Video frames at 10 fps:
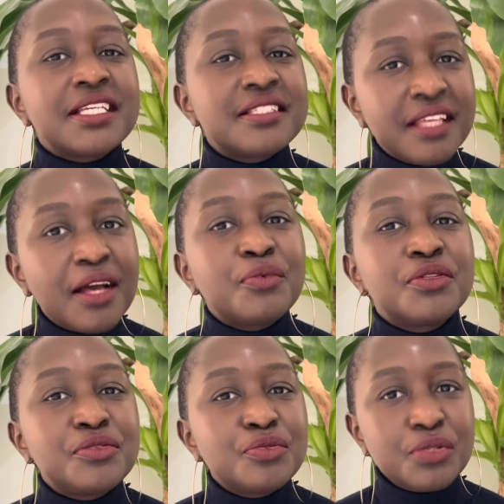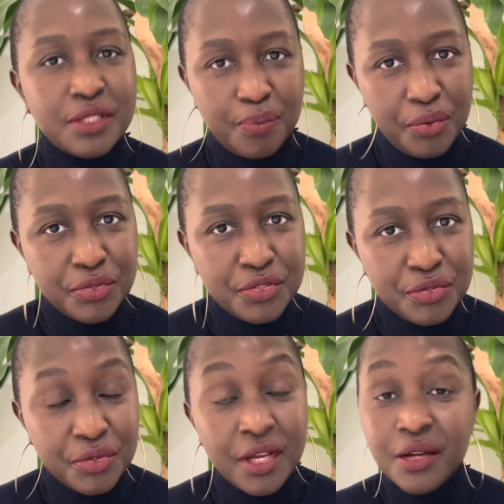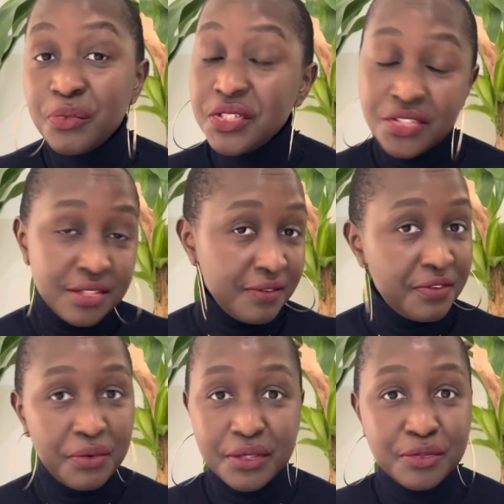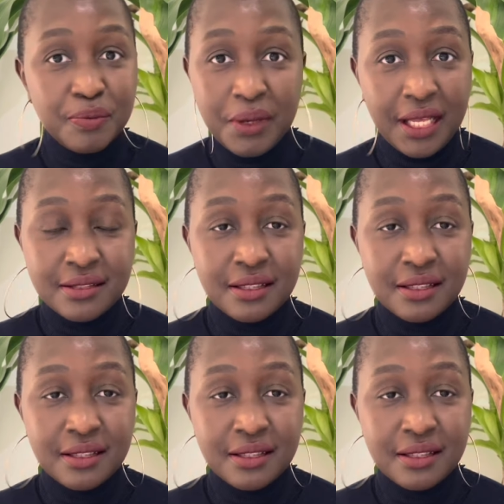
is there with you to support you, which is a very good plus.